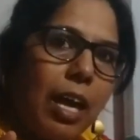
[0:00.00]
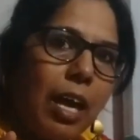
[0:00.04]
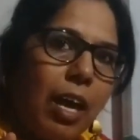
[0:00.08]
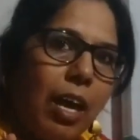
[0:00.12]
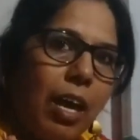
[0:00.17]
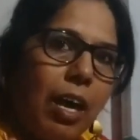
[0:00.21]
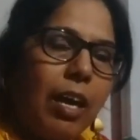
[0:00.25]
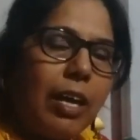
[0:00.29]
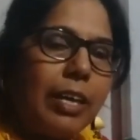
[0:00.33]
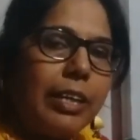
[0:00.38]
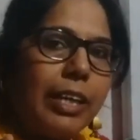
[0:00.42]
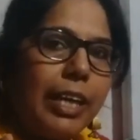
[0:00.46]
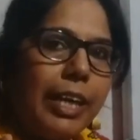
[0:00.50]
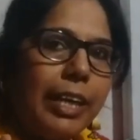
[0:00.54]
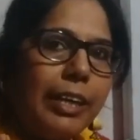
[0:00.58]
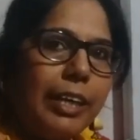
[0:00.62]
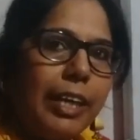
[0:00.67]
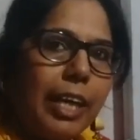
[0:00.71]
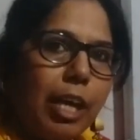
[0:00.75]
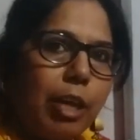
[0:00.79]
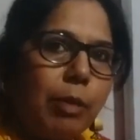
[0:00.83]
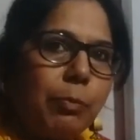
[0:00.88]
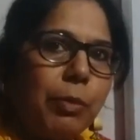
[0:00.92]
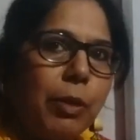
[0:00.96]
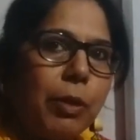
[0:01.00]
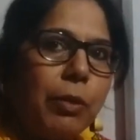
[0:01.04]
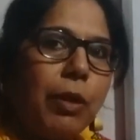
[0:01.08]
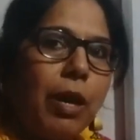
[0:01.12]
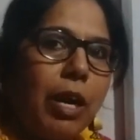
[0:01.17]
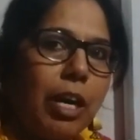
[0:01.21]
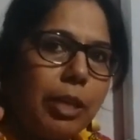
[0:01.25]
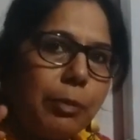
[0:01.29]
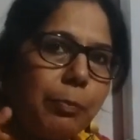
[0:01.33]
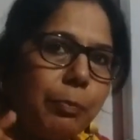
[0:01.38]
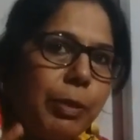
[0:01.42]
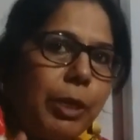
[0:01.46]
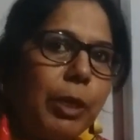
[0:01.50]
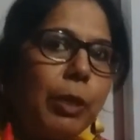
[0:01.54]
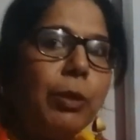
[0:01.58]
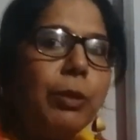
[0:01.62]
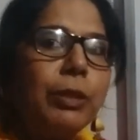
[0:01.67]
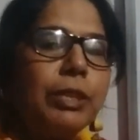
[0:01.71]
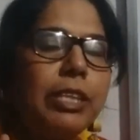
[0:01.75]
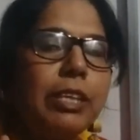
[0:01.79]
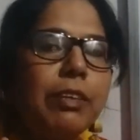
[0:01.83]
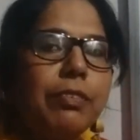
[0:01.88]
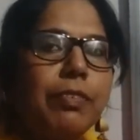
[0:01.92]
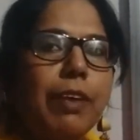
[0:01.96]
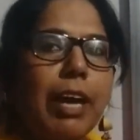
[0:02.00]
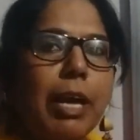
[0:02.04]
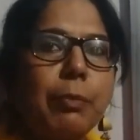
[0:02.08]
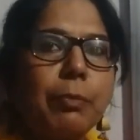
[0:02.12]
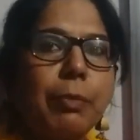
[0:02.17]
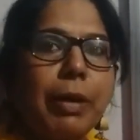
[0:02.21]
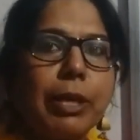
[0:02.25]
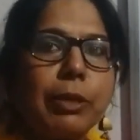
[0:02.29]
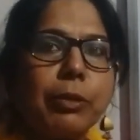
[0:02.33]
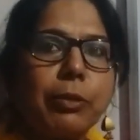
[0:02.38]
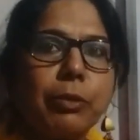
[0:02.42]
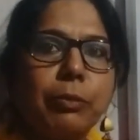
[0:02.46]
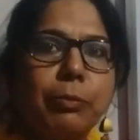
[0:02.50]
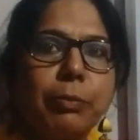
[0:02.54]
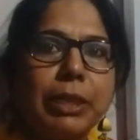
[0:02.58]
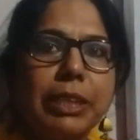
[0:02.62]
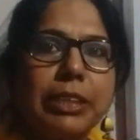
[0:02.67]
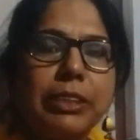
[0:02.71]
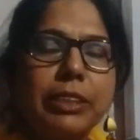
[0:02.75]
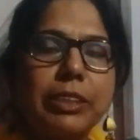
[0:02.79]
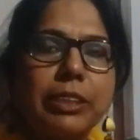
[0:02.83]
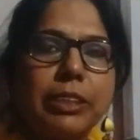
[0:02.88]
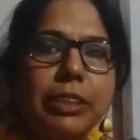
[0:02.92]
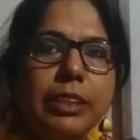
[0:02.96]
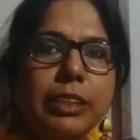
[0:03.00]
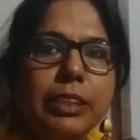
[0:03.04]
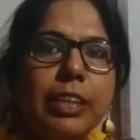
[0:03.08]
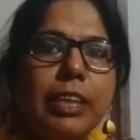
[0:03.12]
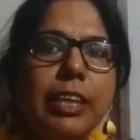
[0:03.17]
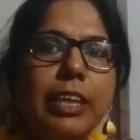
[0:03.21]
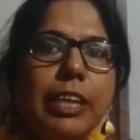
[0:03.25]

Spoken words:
on and above or below the 5 micrometer,